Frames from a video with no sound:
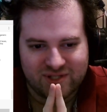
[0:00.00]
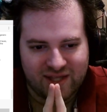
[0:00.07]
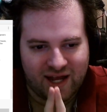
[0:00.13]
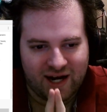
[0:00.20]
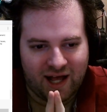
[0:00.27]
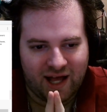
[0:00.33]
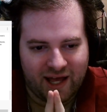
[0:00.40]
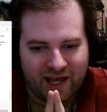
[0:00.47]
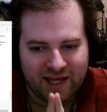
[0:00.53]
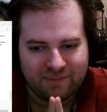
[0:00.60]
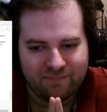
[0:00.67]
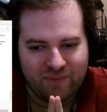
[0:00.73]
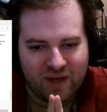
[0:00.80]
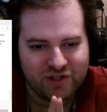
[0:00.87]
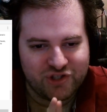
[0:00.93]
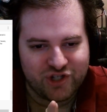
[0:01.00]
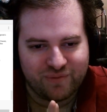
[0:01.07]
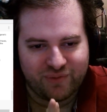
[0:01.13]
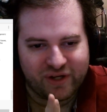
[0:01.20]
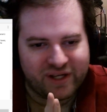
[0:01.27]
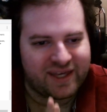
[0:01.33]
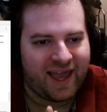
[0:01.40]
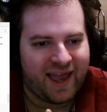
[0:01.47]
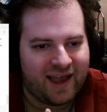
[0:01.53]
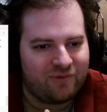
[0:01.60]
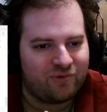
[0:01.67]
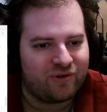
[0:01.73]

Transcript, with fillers: that I mentioned but can't